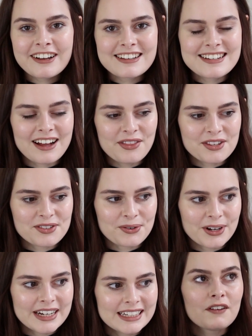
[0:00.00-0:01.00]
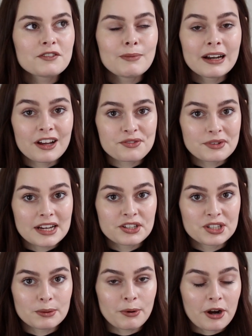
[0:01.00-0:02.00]
if I can tell this story. After my last
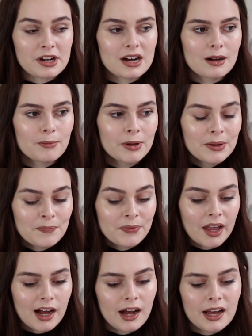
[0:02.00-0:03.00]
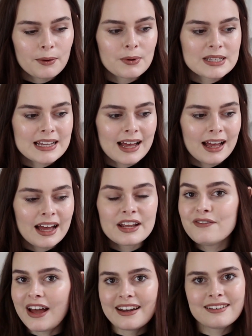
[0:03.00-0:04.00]
relationship broke up, I was at
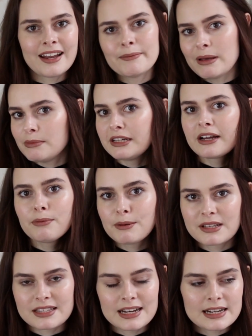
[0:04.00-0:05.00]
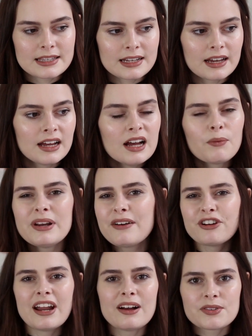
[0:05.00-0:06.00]
an event, like maybe a couple of months later. We
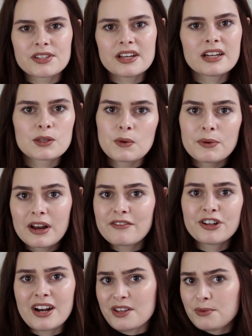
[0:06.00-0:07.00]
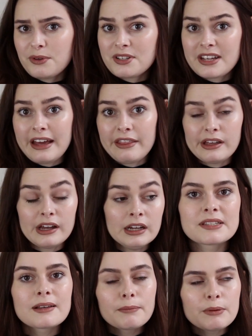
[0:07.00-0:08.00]
never announced it because we never announced we were together.
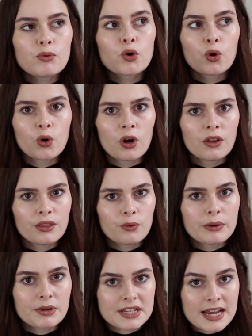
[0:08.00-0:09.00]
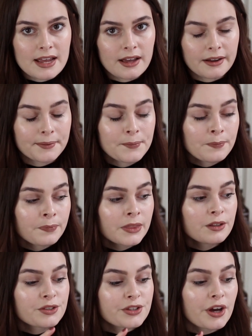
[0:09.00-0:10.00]
But some people caught on that we were dating.
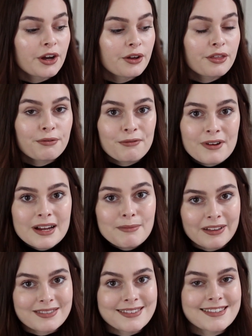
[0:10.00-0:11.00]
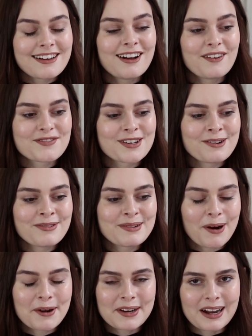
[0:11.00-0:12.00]
So three months after
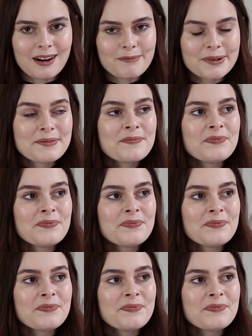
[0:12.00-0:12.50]
we'd broken up,